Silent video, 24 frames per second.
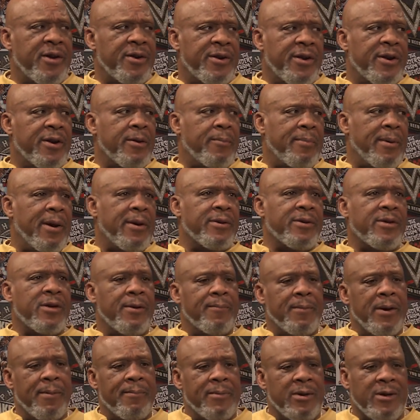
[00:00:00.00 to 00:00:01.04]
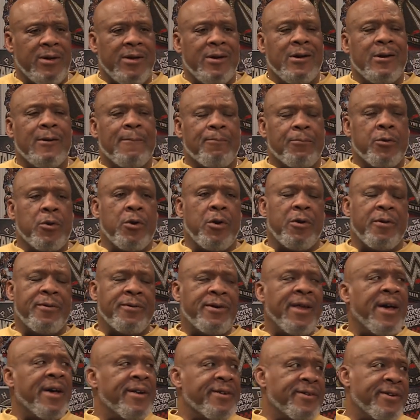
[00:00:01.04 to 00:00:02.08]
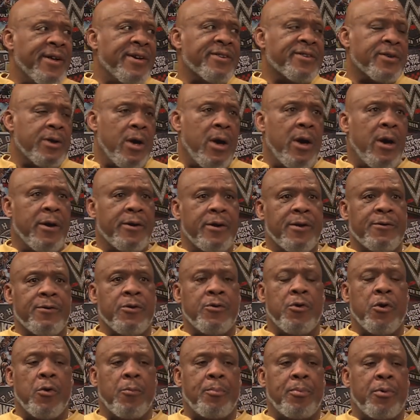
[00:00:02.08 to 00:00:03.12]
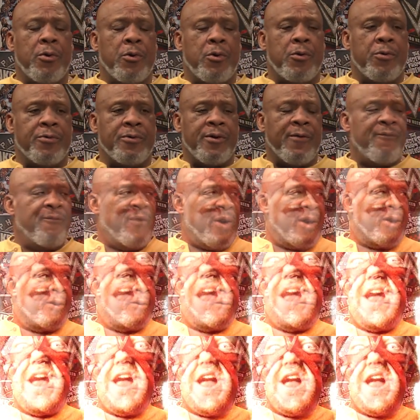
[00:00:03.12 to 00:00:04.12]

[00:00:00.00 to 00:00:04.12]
that about him. I mean, you know, that's an honor. You know, Paul DeVader,